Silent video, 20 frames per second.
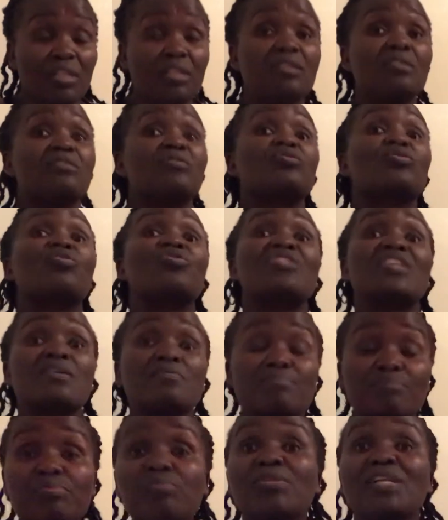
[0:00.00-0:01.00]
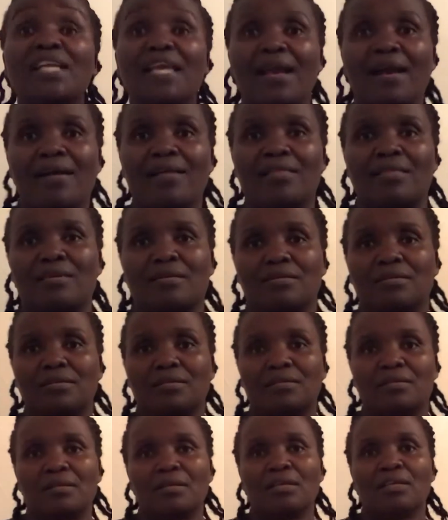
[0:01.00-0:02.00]
So they bully others.
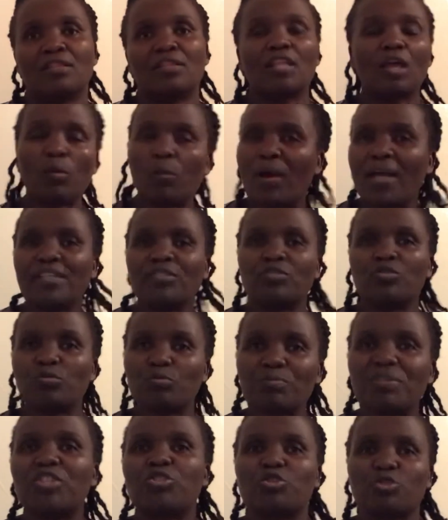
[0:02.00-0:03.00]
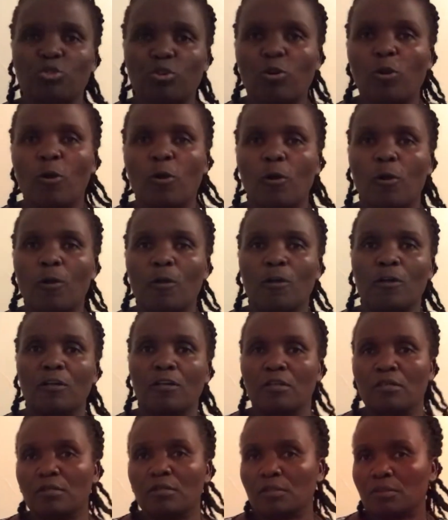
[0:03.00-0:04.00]
They want to be strong
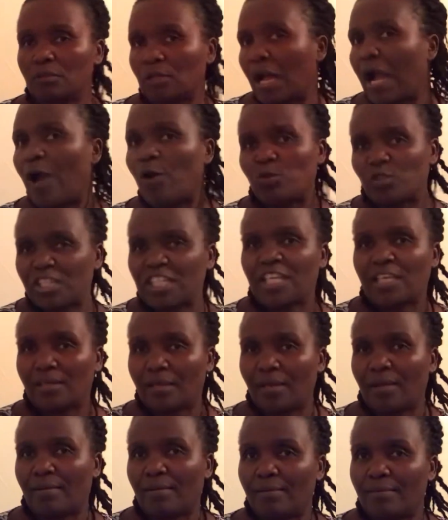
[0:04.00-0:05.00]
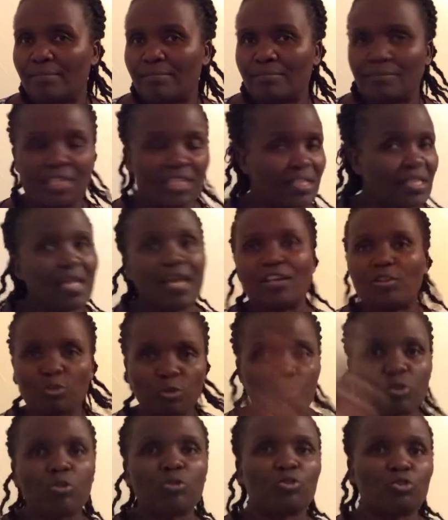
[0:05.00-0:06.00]
out here, but they are not
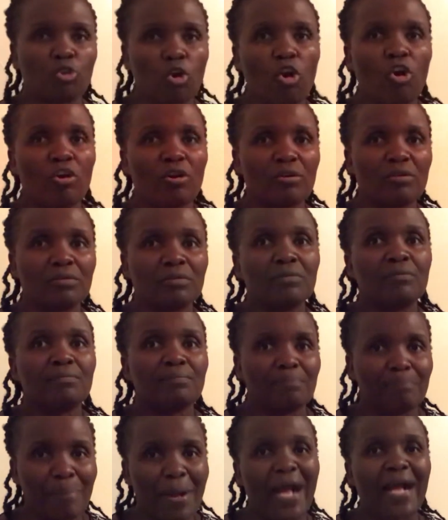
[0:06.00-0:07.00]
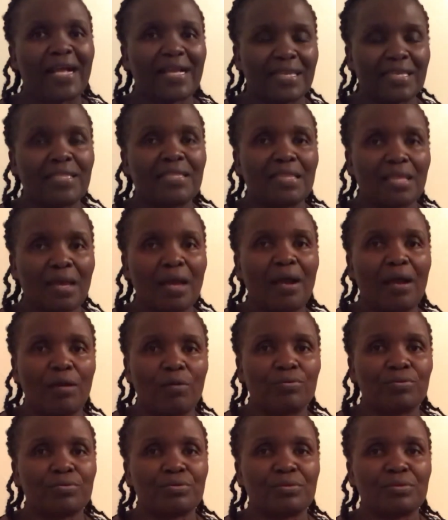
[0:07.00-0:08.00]
strong back in the
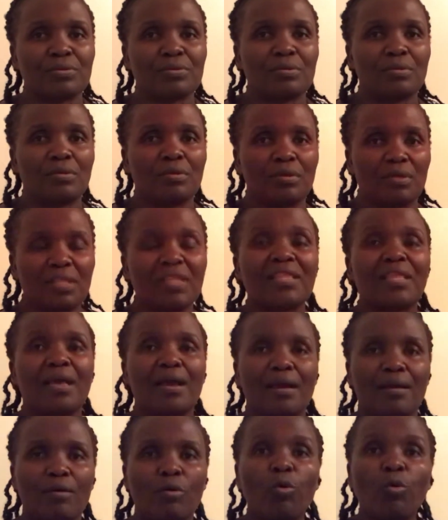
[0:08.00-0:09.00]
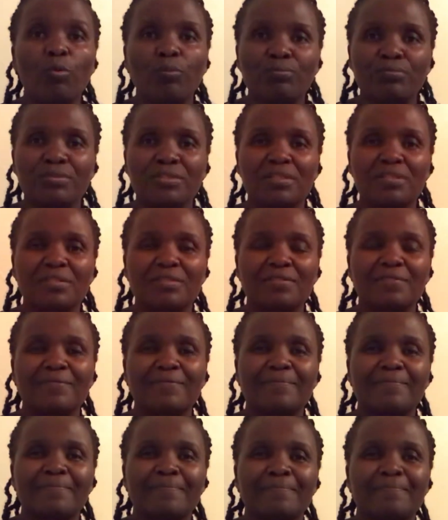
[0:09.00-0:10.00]
house, in their homes.
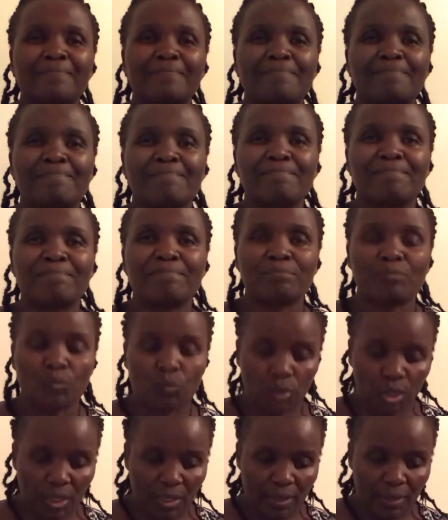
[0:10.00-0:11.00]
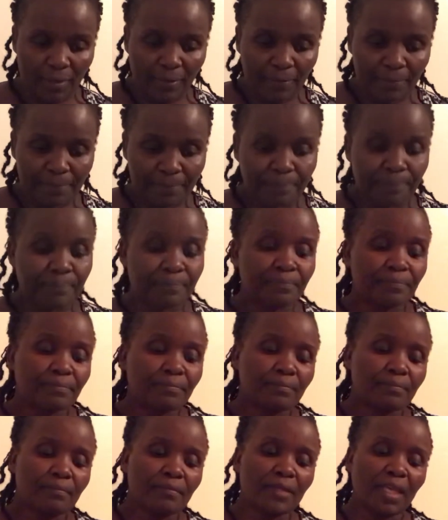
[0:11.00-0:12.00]
Okay?
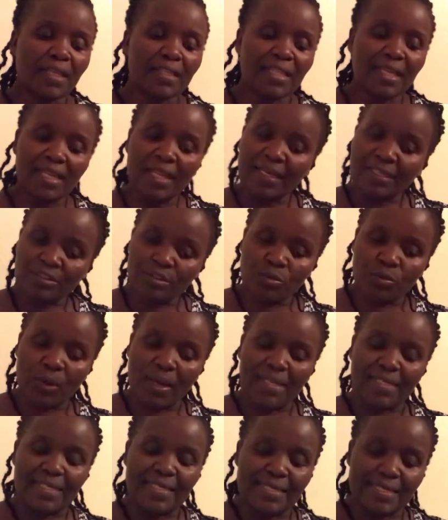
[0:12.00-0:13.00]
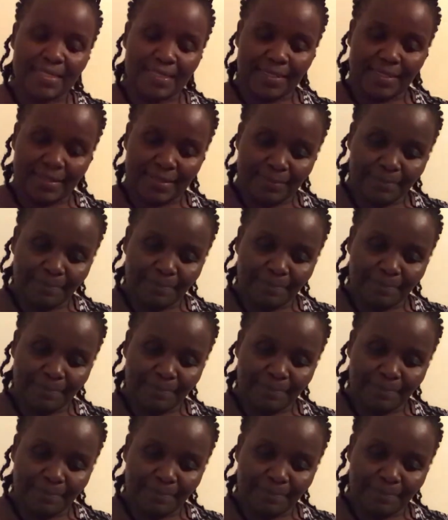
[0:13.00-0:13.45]
The last one is,